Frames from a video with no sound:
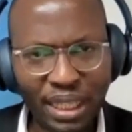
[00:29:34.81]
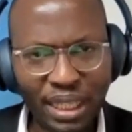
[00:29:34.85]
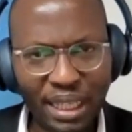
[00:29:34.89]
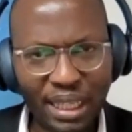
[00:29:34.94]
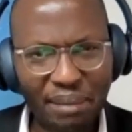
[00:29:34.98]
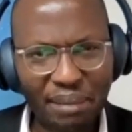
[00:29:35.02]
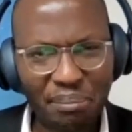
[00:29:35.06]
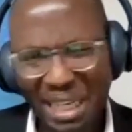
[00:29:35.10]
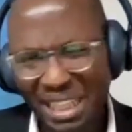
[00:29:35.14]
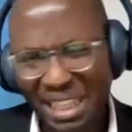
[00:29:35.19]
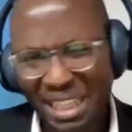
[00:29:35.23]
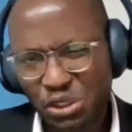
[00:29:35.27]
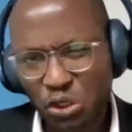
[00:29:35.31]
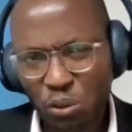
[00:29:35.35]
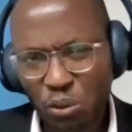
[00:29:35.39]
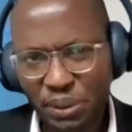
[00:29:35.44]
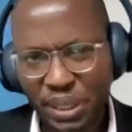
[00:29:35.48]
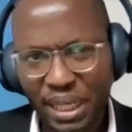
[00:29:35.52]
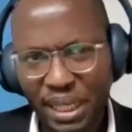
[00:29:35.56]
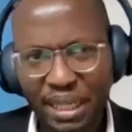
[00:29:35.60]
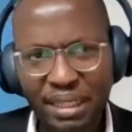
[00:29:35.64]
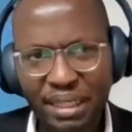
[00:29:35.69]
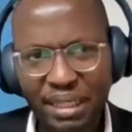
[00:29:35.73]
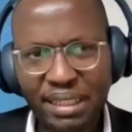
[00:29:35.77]
Um, I'll
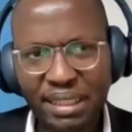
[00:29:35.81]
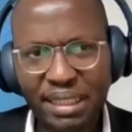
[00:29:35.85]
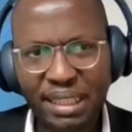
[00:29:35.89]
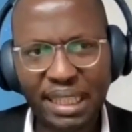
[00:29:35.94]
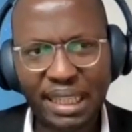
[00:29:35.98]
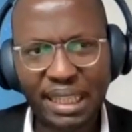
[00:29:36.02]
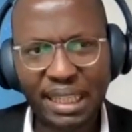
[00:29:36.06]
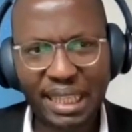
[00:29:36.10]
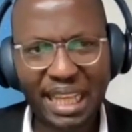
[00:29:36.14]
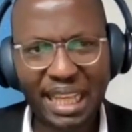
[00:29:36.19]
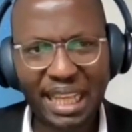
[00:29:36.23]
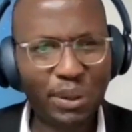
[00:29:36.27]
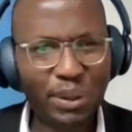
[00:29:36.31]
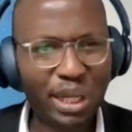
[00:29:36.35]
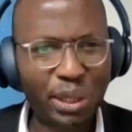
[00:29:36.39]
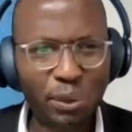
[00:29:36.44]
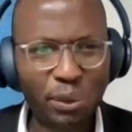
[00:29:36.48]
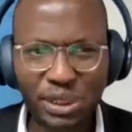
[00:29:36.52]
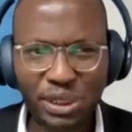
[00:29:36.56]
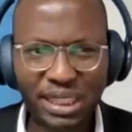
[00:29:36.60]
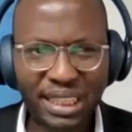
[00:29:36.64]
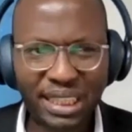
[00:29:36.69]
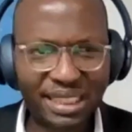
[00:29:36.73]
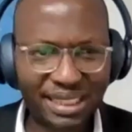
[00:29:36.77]
stop there. Uh, the other one I
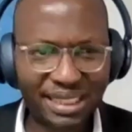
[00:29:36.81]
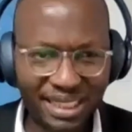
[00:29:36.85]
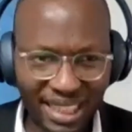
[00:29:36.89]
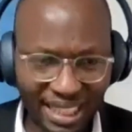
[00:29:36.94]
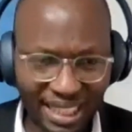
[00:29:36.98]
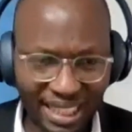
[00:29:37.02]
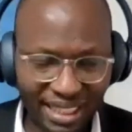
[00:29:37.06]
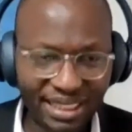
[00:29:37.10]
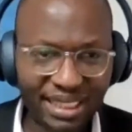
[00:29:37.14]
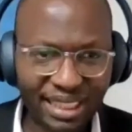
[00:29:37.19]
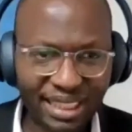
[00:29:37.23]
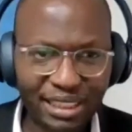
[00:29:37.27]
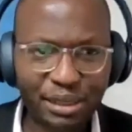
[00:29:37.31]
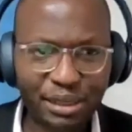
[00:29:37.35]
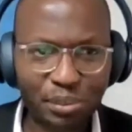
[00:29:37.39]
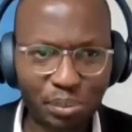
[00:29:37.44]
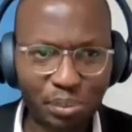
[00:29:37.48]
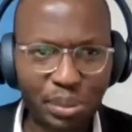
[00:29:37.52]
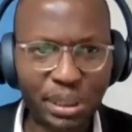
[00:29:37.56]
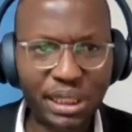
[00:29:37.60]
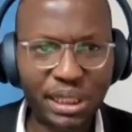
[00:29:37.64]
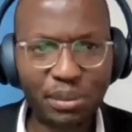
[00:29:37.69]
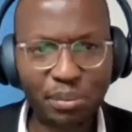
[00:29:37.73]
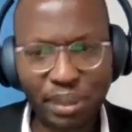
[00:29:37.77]
would say is the research
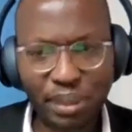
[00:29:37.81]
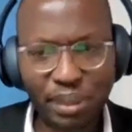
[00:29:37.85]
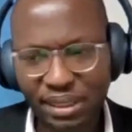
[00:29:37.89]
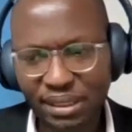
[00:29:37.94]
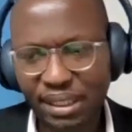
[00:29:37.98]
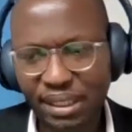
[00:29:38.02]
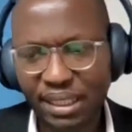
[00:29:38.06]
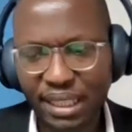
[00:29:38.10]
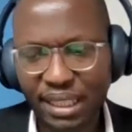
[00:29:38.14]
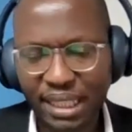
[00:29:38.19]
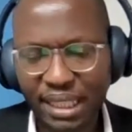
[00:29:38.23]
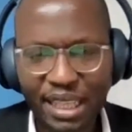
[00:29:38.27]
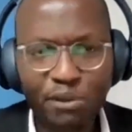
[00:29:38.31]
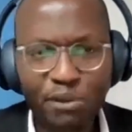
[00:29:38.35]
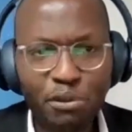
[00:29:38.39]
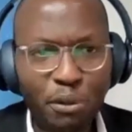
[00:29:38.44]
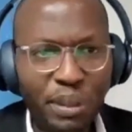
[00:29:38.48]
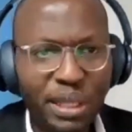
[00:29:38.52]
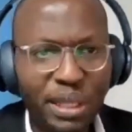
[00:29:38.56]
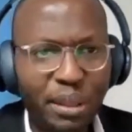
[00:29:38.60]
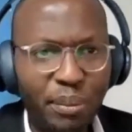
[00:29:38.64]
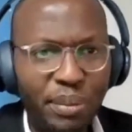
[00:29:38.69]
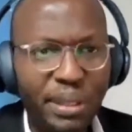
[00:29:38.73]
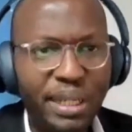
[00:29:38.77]
bit, but uh, I think
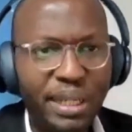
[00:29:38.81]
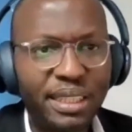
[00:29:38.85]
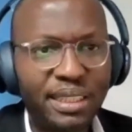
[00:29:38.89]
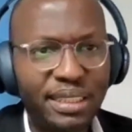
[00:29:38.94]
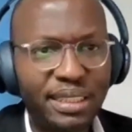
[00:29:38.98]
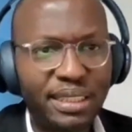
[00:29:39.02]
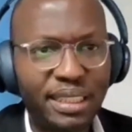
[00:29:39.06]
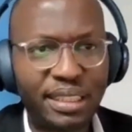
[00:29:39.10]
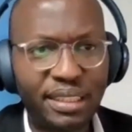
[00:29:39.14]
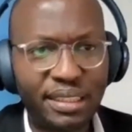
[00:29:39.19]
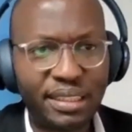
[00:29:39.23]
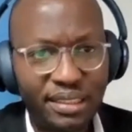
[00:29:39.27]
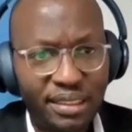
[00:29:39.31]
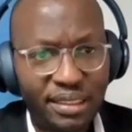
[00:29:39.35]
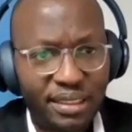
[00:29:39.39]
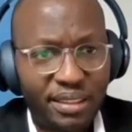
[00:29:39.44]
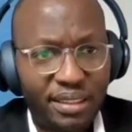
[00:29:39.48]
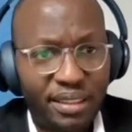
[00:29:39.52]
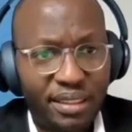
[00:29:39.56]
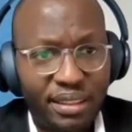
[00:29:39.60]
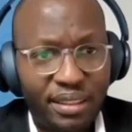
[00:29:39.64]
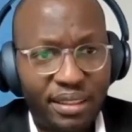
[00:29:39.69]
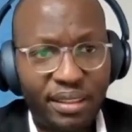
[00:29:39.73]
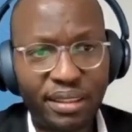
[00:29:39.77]
for me the biggest thing is
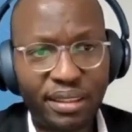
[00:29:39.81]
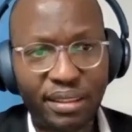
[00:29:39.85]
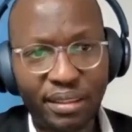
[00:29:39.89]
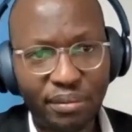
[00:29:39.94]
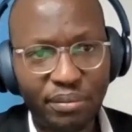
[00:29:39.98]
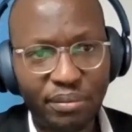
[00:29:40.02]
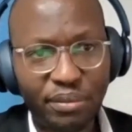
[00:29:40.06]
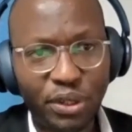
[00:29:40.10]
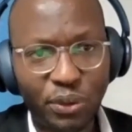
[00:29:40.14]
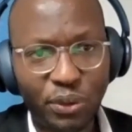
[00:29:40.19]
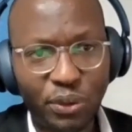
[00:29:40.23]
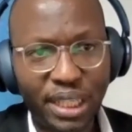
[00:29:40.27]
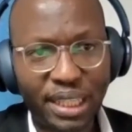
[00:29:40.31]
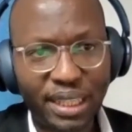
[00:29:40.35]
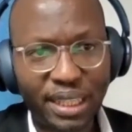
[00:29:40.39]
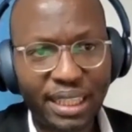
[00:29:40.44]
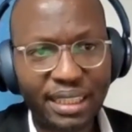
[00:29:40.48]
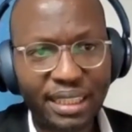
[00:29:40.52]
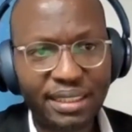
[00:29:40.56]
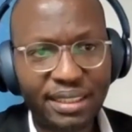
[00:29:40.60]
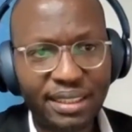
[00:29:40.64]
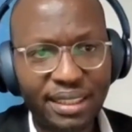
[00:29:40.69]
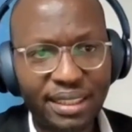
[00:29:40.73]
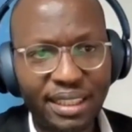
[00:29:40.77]
uh, you know that
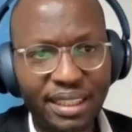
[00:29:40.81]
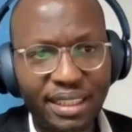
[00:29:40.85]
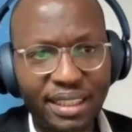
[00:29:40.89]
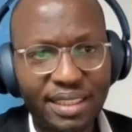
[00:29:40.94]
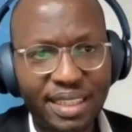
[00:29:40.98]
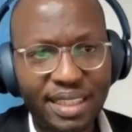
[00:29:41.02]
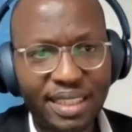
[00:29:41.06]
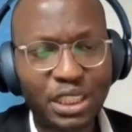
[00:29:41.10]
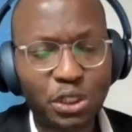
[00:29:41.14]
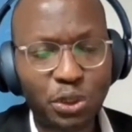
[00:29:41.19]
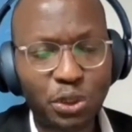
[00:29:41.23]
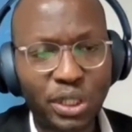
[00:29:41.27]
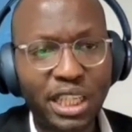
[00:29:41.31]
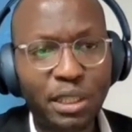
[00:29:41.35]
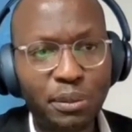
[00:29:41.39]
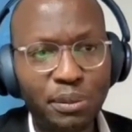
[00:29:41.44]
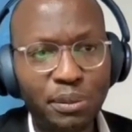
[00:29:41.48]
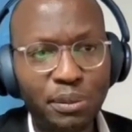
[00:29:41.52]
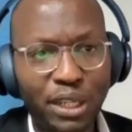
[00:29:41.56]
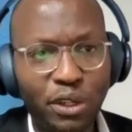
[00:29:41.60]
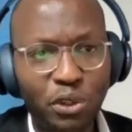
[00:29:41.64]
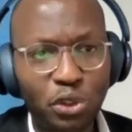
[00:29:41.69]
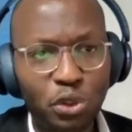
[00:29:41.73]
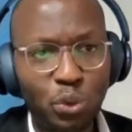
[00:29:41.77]
that traction
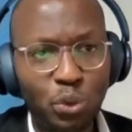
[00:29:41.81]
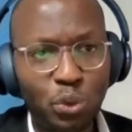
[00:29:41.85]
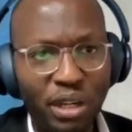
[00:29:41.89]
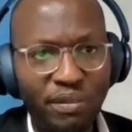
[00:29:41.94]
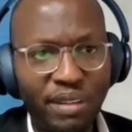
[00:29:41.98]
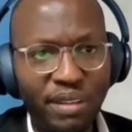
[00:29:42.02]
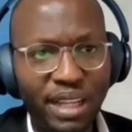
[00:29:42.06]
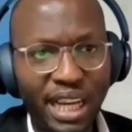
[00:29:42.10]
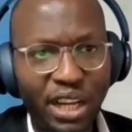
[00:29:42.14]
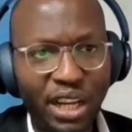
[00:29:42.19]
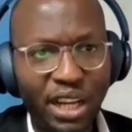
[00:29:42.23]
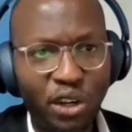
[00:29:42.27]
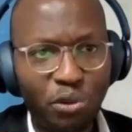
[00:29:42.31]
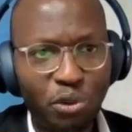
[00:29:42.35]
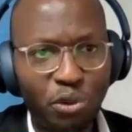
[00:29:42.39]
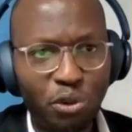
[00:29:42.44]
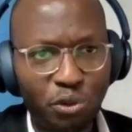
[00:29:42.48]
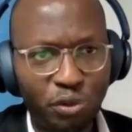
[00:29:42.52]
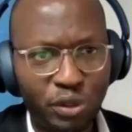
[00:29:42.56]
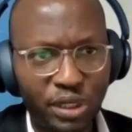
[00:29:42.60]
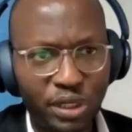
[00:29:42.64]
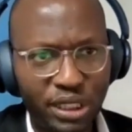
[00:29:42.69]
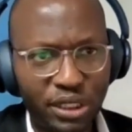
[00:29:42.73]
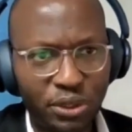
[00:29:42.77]
helps a lot to have that kind of
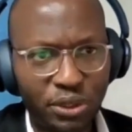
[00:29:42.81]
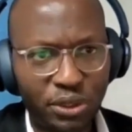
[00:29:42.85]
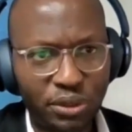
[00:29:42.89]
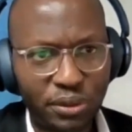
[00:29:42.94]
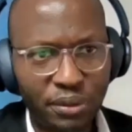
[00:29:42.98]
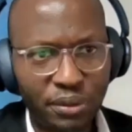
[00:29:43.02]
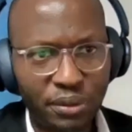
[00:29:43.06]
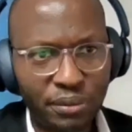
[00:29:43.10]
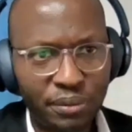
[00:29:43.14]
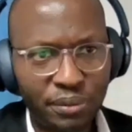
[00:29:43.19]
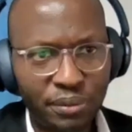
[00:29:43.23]
conversation.